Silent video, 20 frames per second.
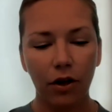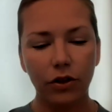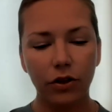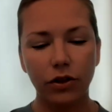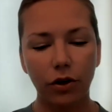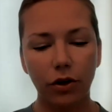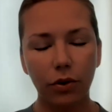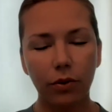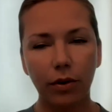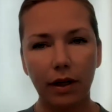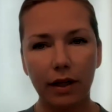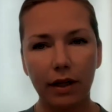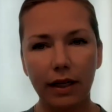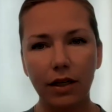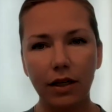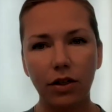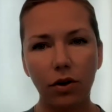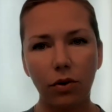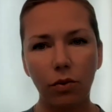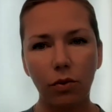So
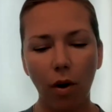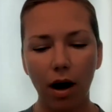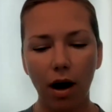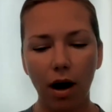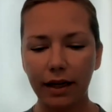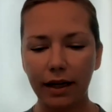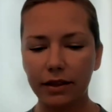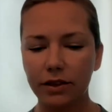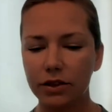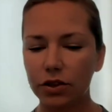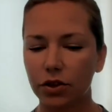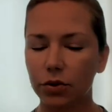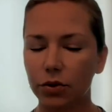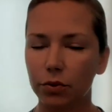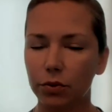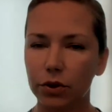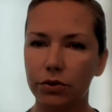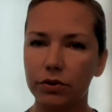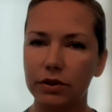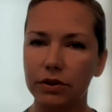can you walk us
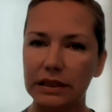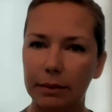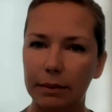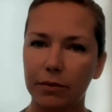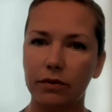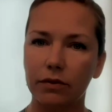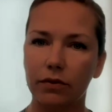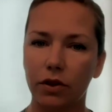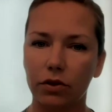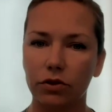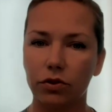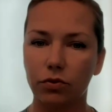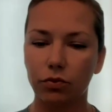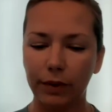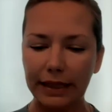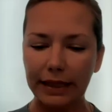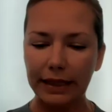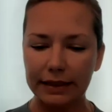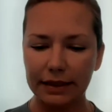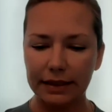through some of those
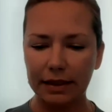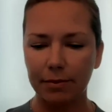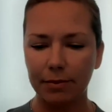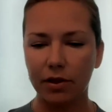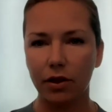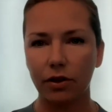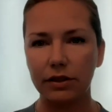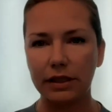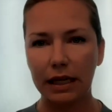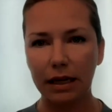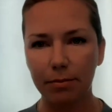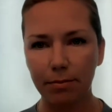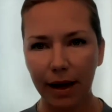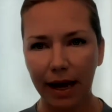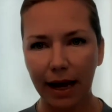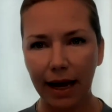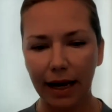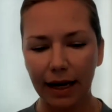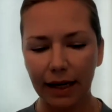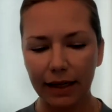risks, some of those
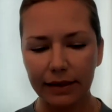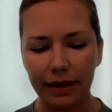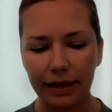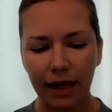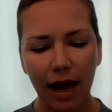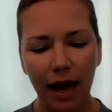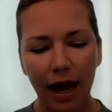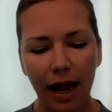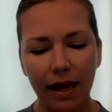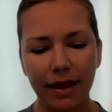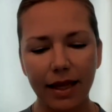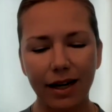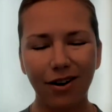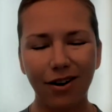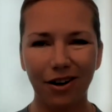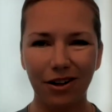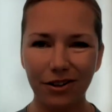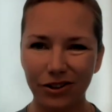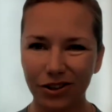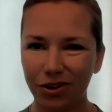impacts? And then
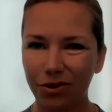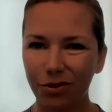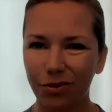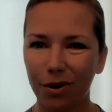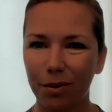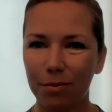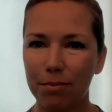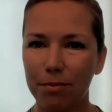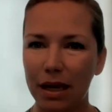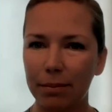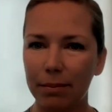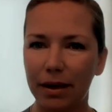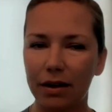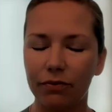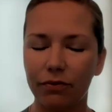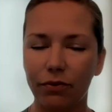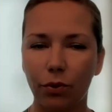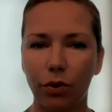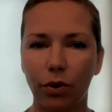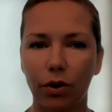also, maybe
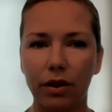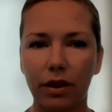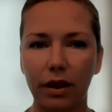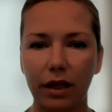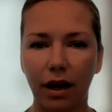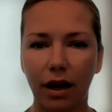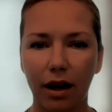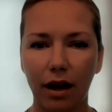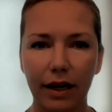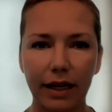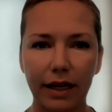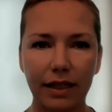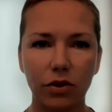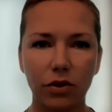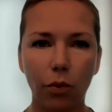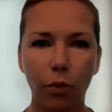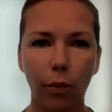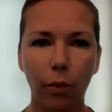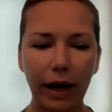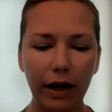for the audience,
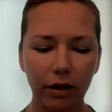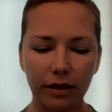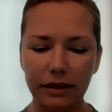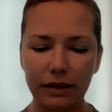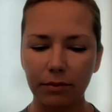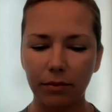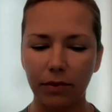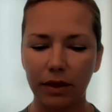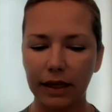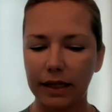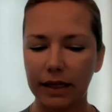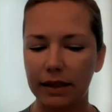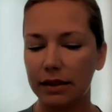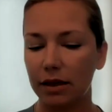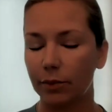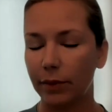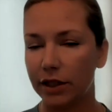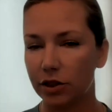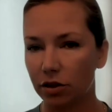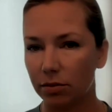where are some things
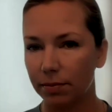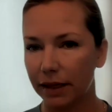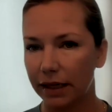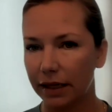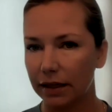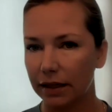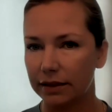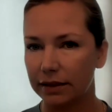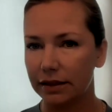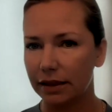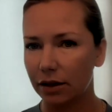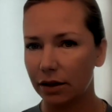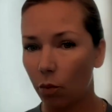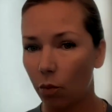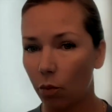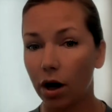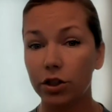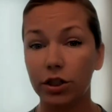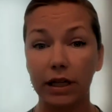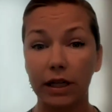that we should be
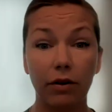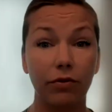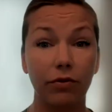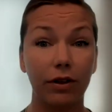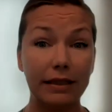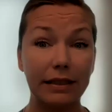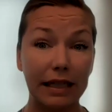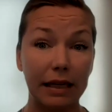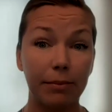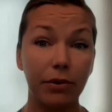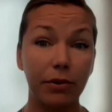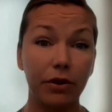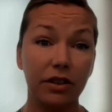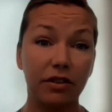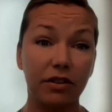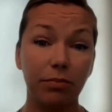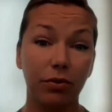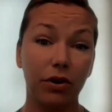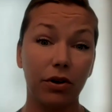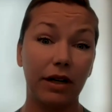watching out for examples
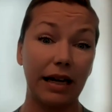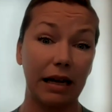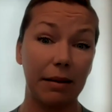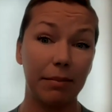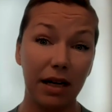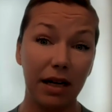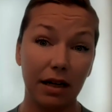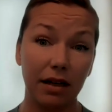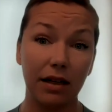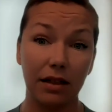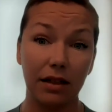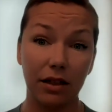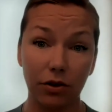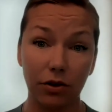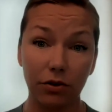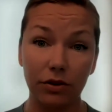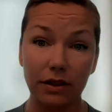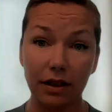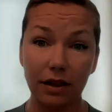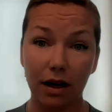of prohibited
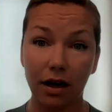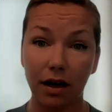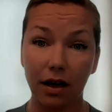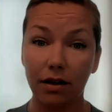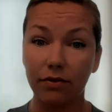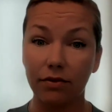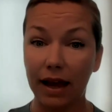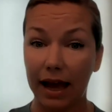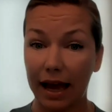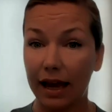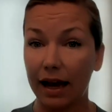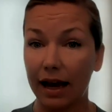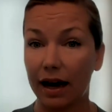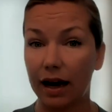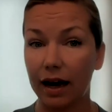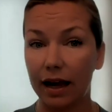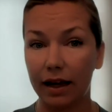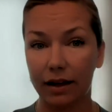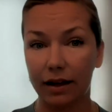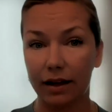use of
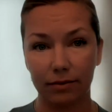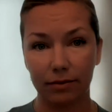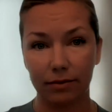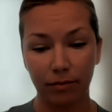AI?